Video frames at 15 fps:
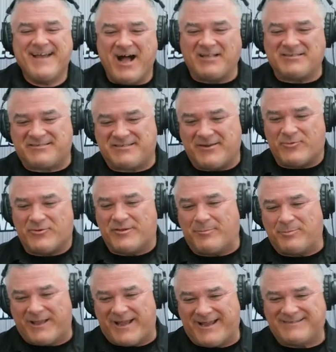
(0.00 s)
I'll sit where the
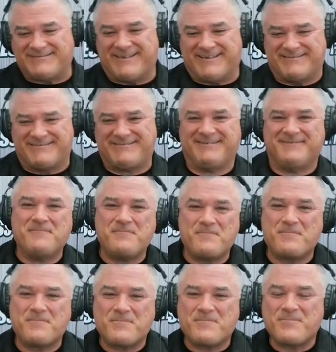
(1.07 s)
plant is.
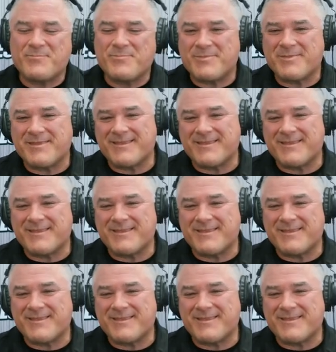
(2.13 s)
There we